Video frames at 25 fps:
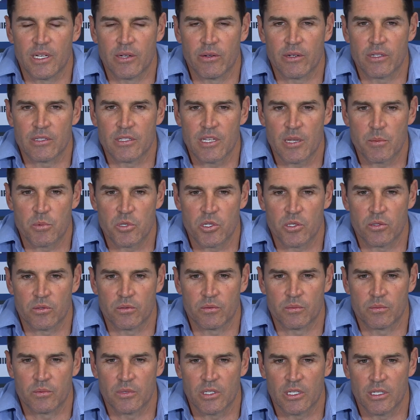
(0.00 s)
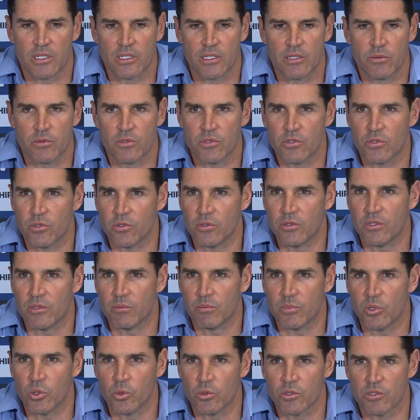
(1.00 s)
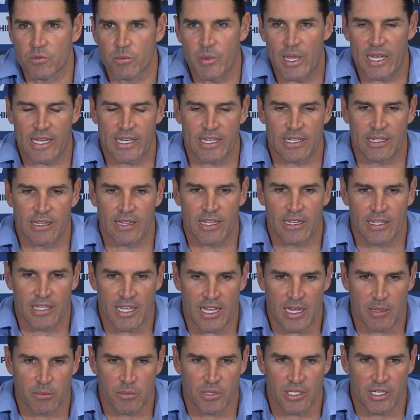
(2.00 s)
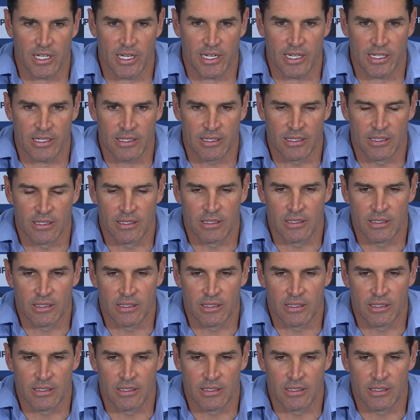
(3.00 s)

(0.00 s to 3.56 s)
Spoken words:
exceptional. He was good and pulled us back into that game today.